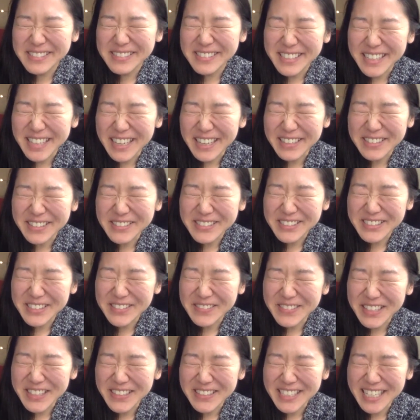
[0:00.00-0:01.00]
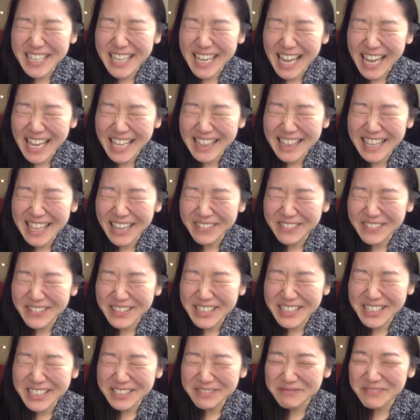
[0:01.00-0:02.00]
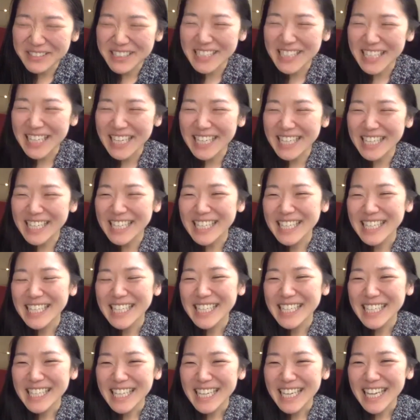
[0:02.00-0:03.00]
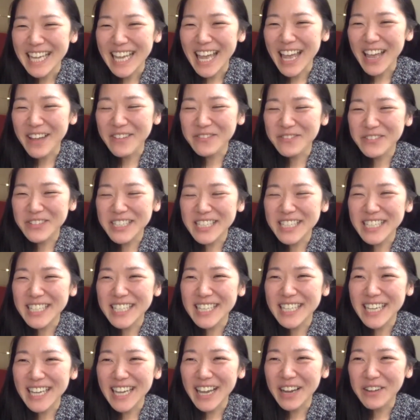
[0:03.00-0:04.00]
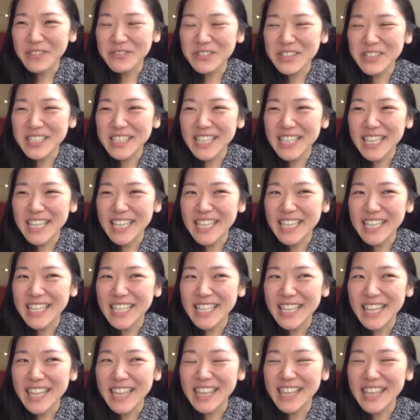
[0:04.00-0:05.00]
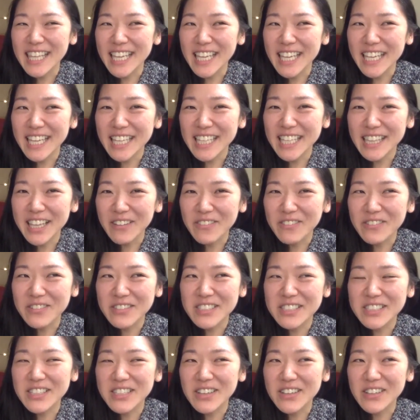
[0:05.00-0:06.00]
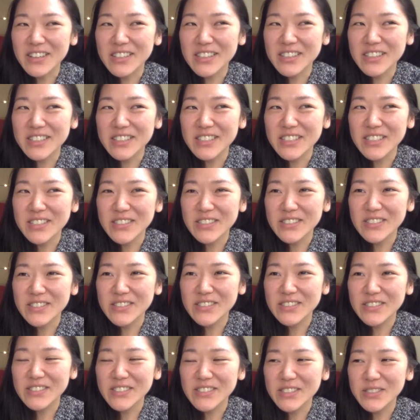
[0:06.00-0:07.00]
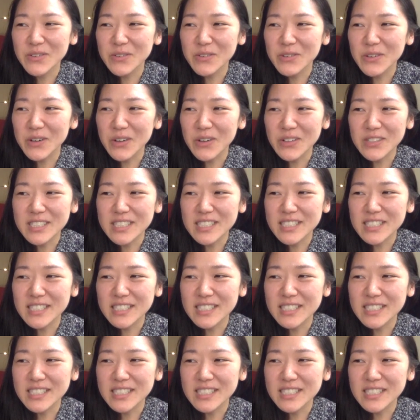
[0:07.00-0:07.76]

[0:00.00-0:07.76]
that word but like every every like thing that was done to so-called